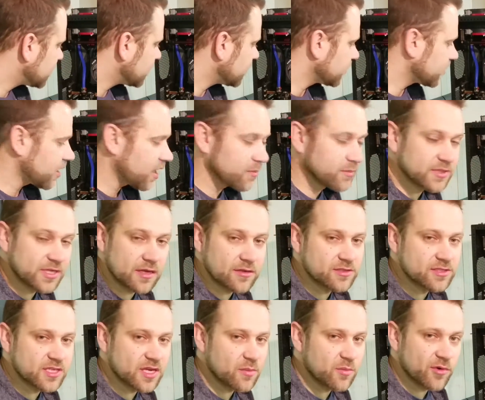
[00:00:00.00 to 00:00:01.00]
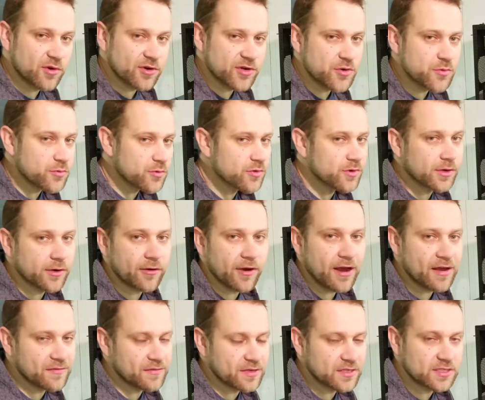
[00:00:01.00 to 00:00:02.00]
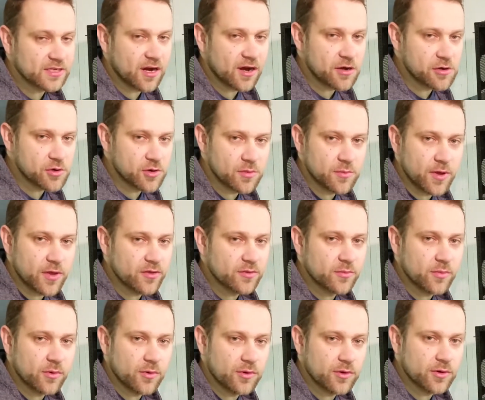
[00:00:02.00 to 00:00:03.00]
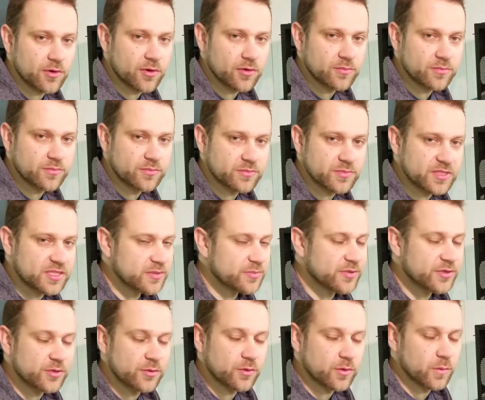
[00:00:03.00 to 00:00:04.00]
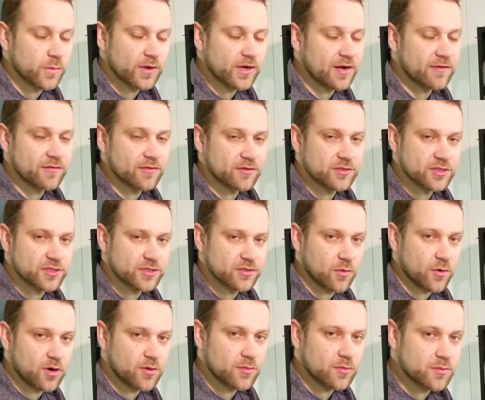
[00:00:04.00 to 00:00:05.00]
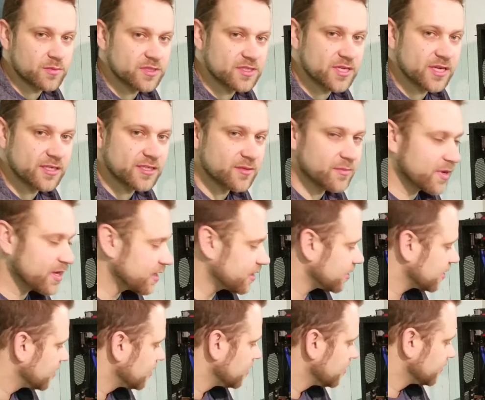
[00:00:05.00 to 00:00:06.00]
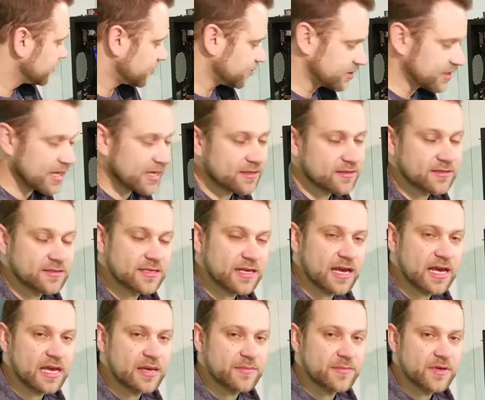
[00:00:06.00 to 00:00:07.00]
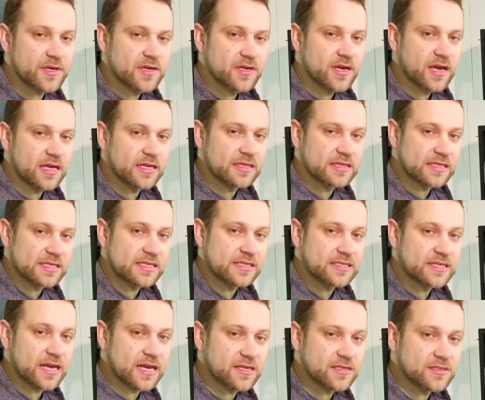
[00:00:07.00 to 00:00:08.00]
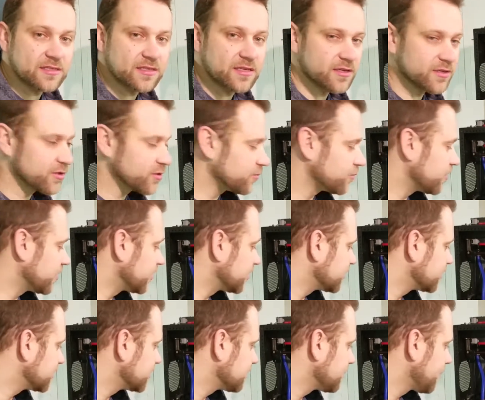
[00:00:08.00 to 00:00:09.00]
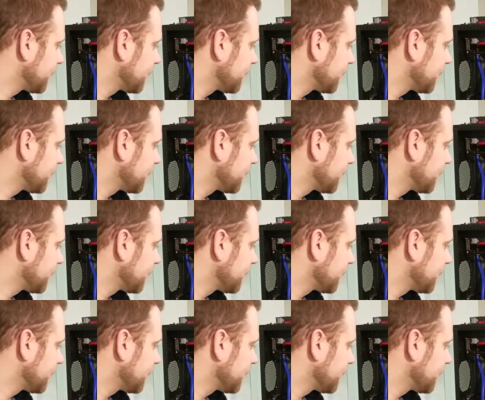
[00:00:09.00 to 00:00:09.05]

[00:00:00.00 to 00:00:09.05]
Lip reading: comes out somewhere and you ruin a graphics card or a motherboard or CPU or whatever. It's just a horrible mistake to make. So take the time and leak test your rigs.